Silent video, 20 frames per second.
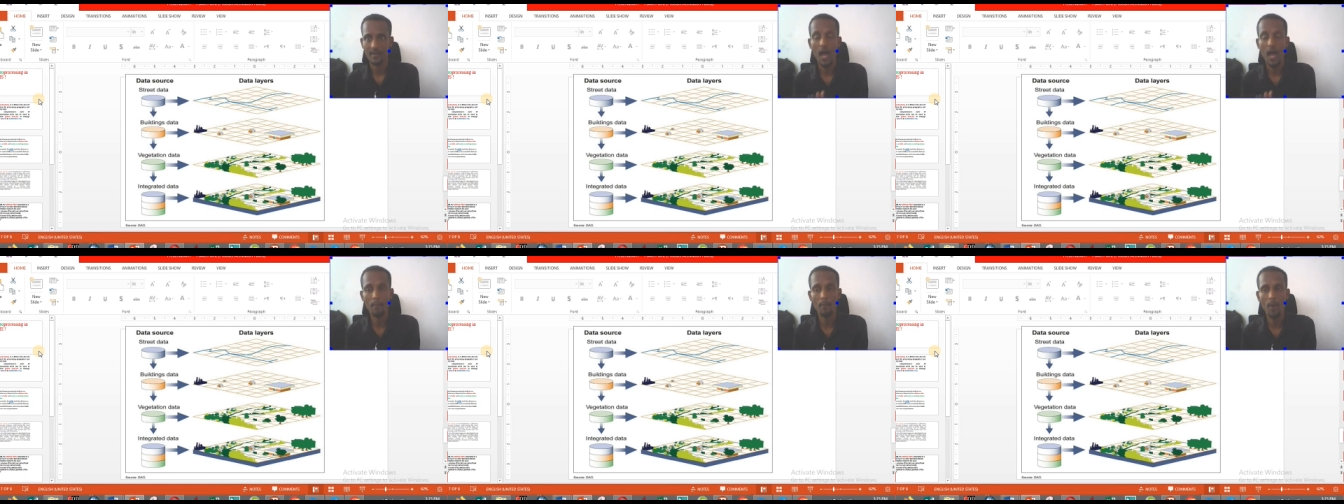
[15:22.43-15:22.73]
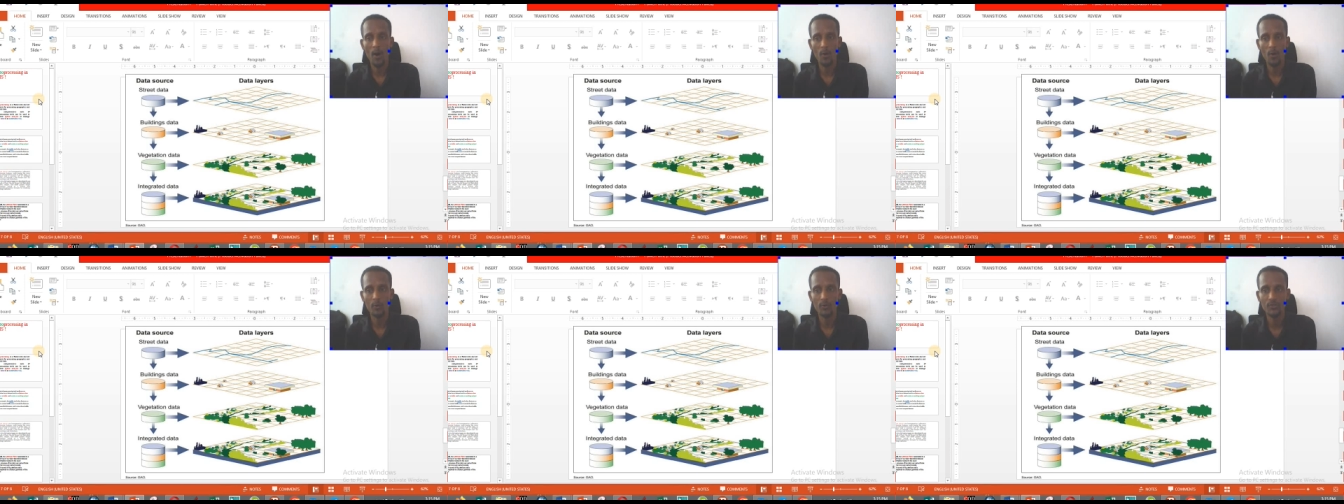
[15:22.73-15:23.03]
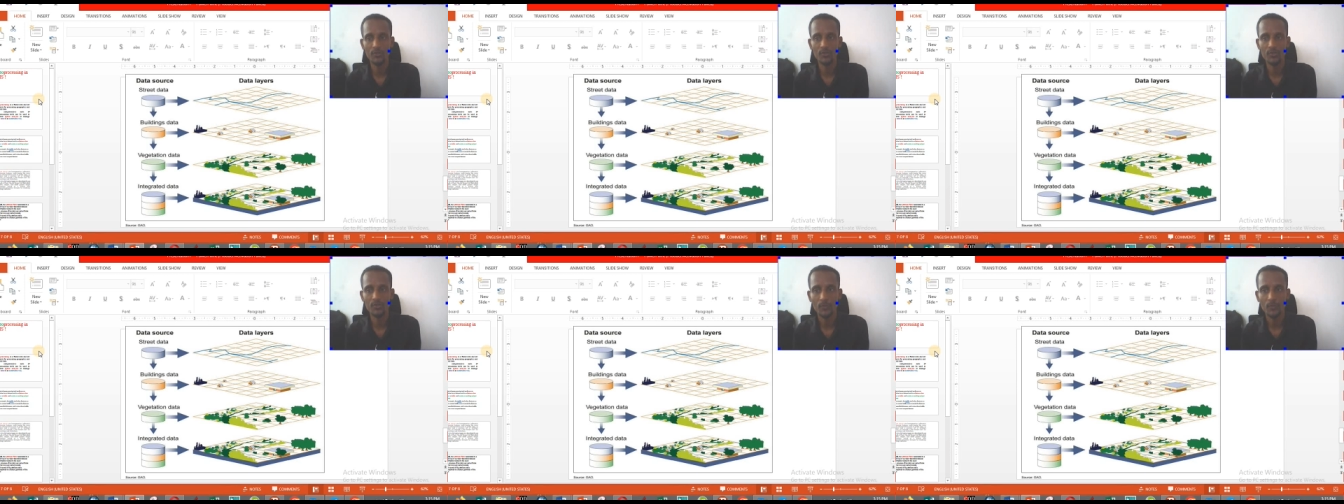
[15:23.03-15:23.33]

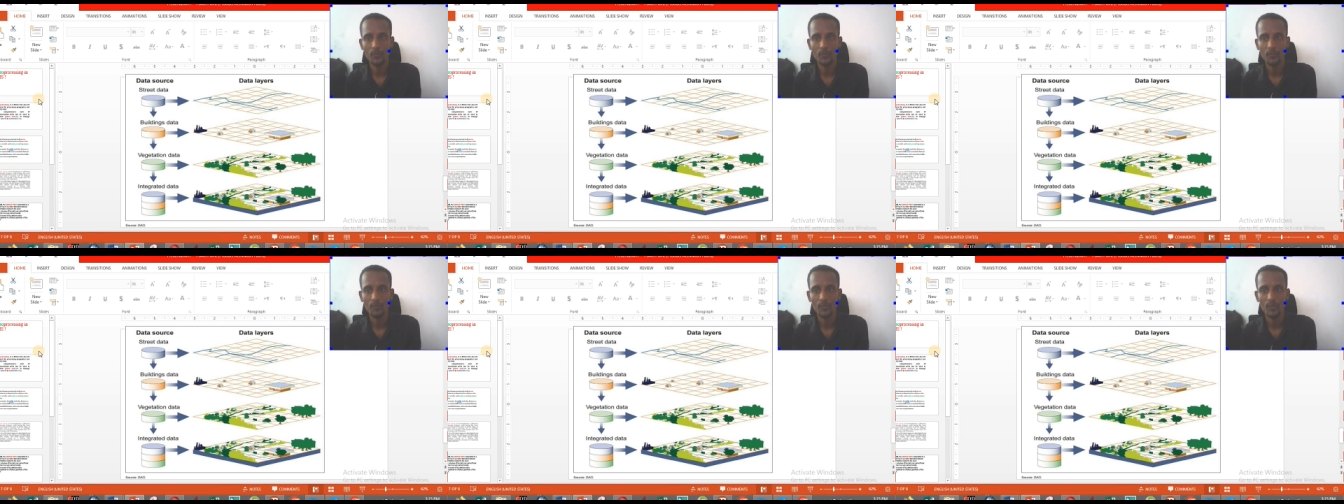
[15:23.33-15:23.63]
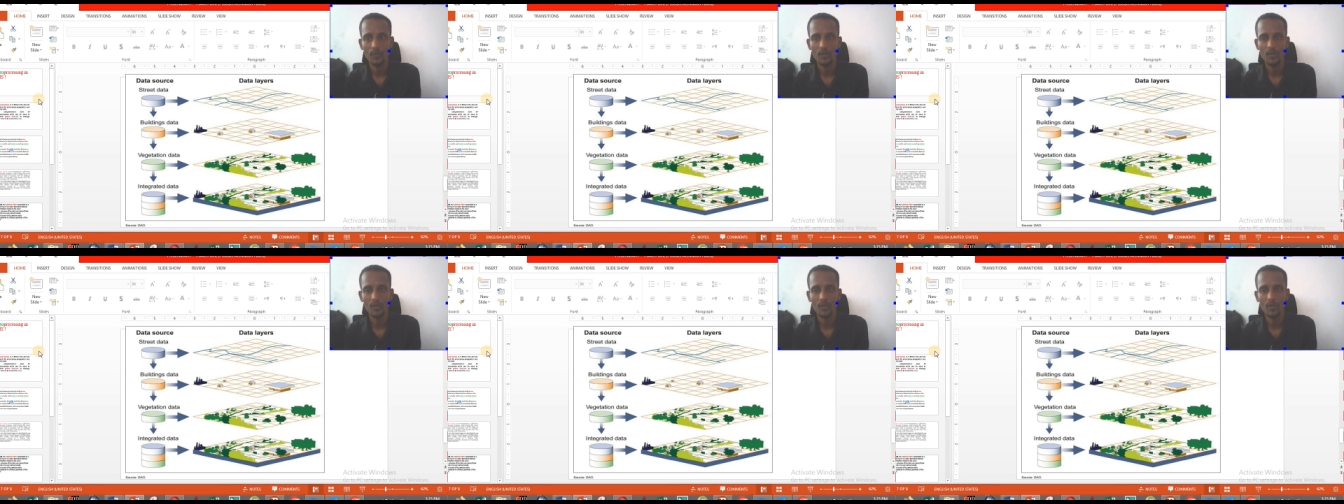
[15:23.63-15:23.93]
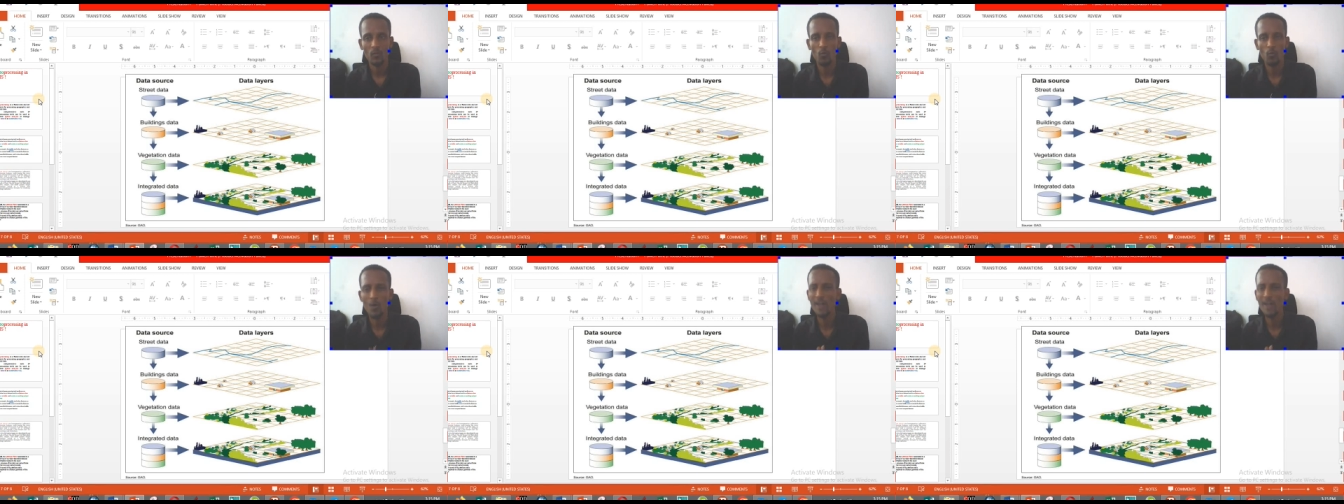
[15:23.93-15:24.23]
about
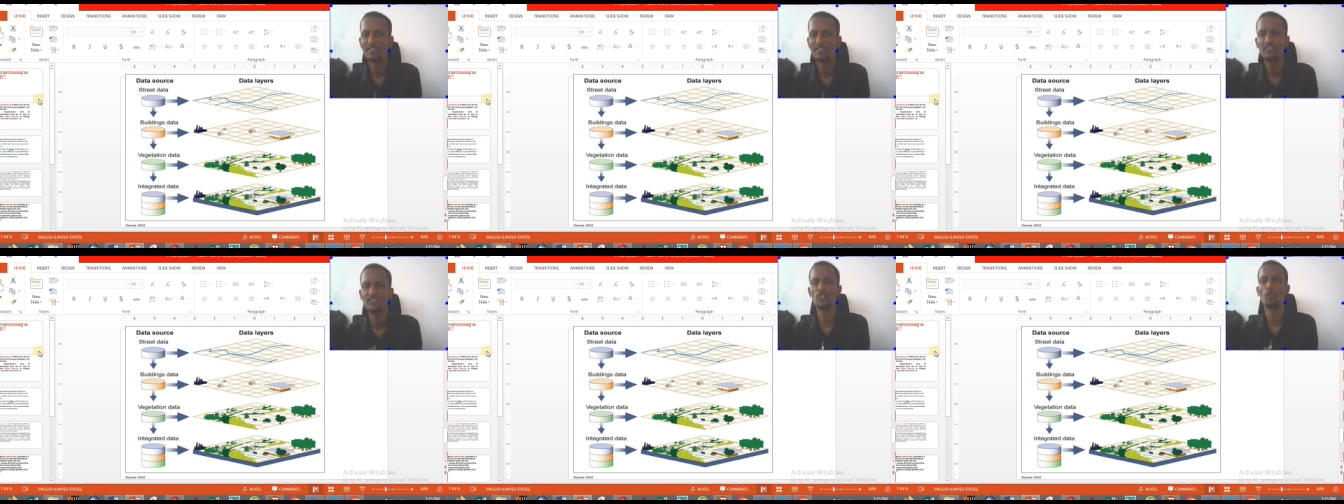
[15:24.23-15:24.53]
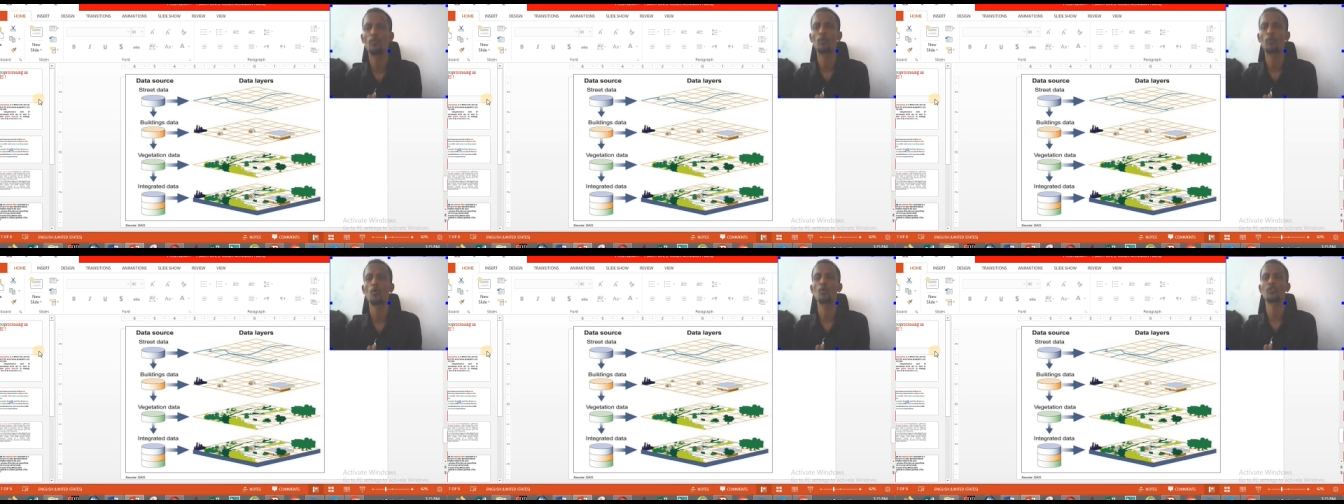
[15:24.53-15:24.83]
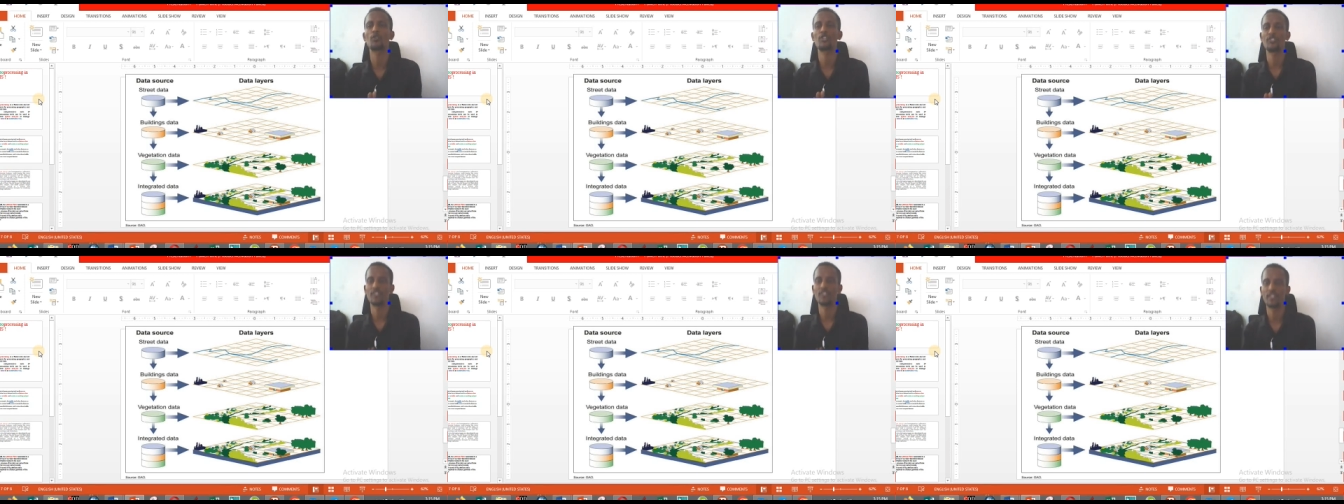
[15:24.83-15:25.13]
what is
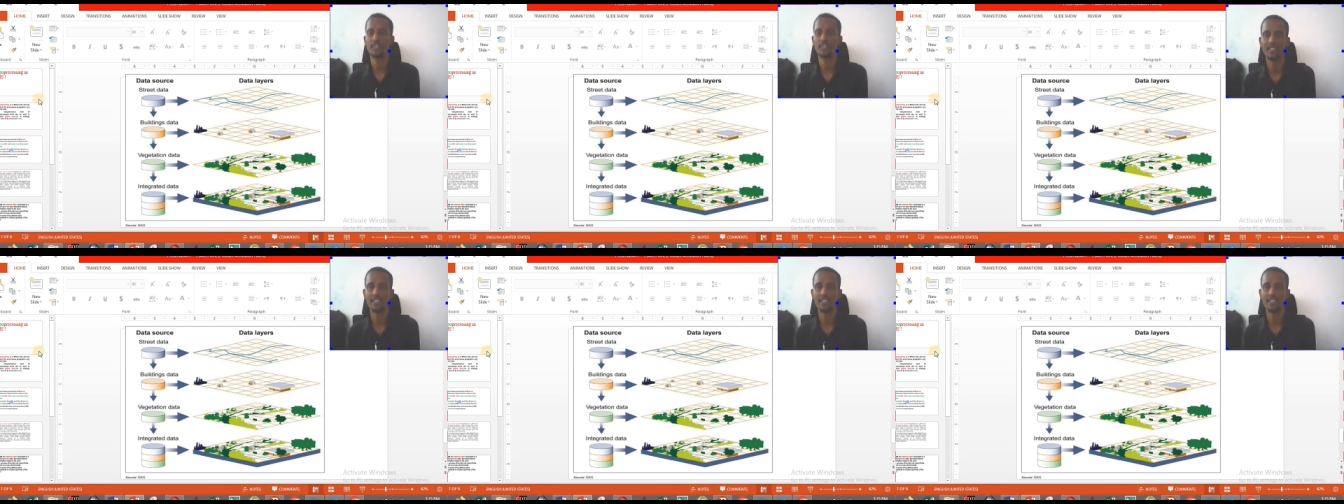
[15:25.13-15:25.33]
geoprocessing